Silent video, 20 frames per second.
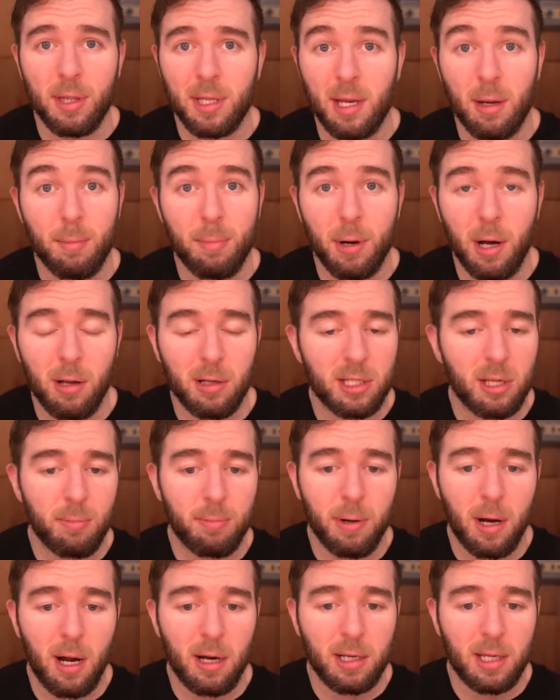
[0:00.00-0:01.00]
the Impulsive
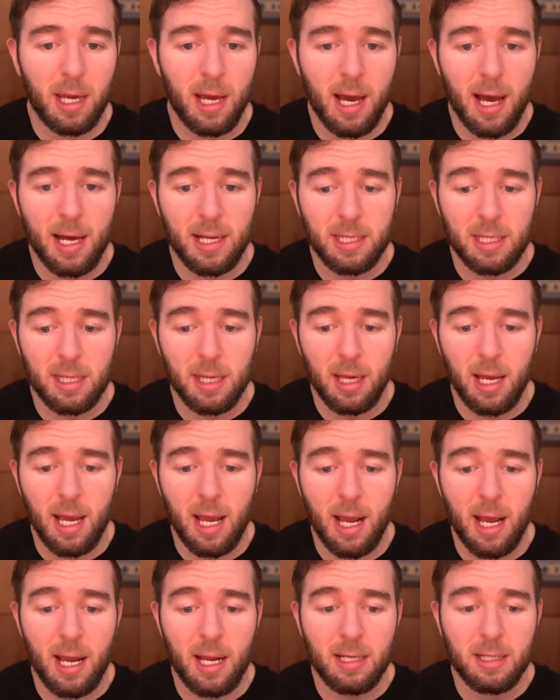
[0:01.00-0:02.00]
podcast,
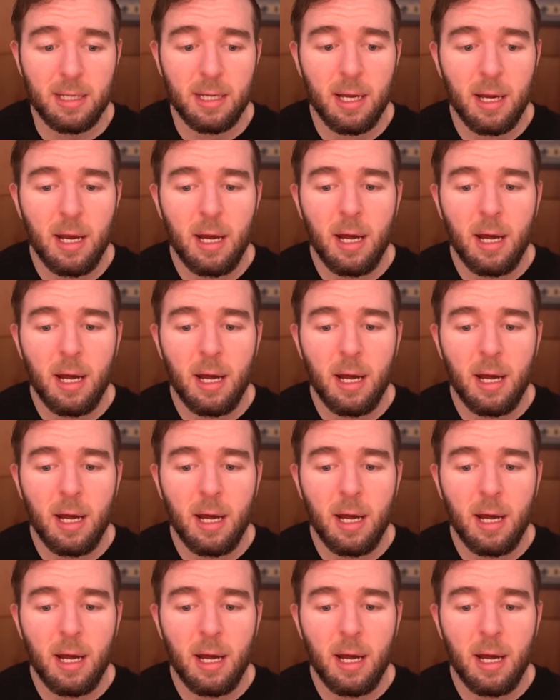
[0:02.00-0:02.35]
and